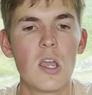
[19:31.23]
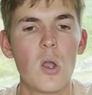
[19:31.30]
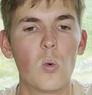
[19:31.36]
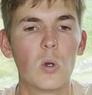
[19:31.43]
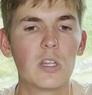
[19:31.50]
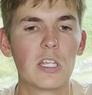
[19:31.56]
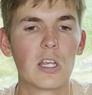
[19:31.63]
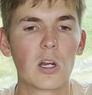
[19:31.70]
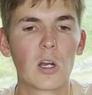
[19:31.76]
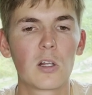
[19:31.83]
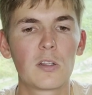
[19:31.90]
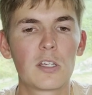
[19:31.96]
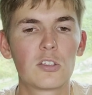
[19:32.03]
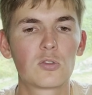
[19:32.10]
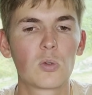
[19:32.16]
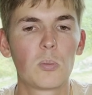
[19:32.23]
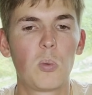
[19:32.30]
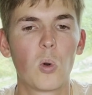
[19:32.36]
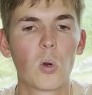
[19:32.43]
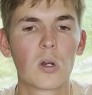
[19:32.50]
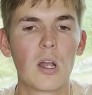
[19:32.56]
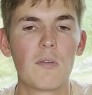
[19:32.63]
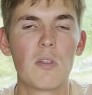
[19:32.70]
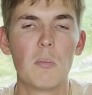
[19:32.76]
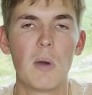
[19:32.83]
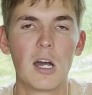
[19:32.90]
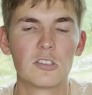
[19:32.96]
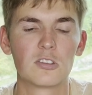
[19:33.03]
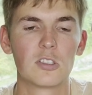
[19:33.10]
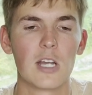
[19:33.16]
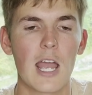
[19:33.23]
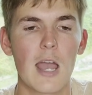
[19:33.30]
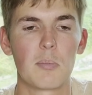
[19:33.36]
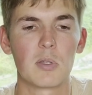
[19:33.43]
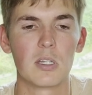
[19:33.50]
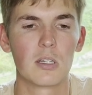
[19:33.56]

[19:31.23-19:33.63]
when the earliest report of the monster happened.